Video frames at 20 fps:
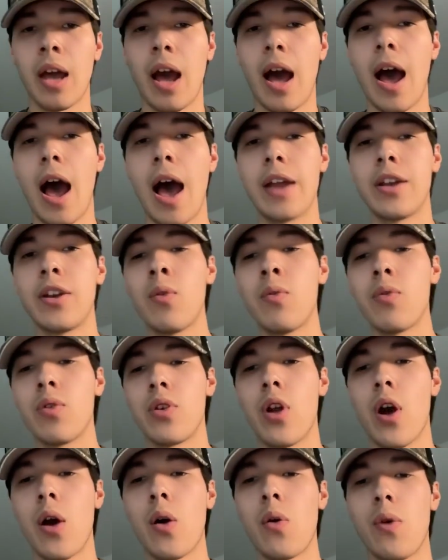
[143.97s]
I don't
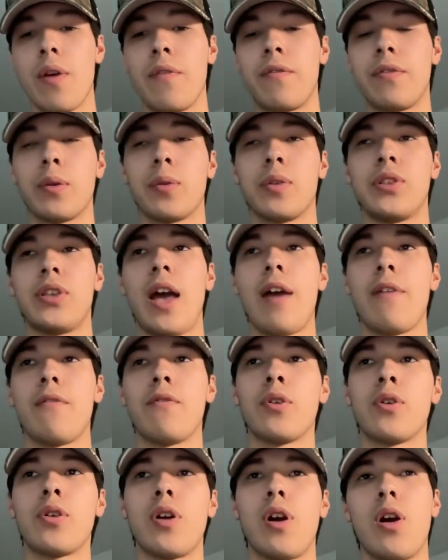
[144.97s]
know if there was
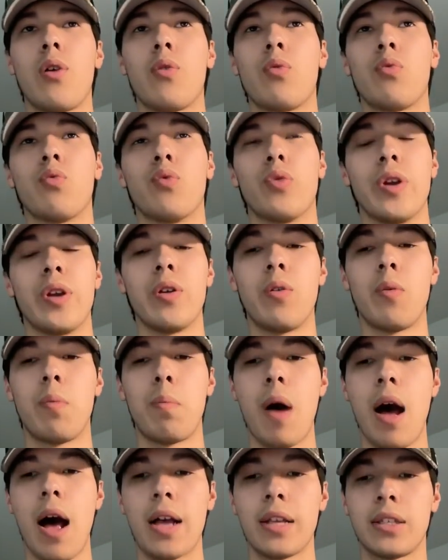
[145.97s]
ever a real
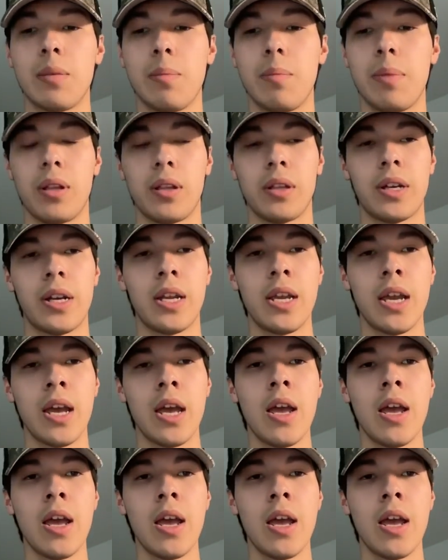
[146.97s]
possibility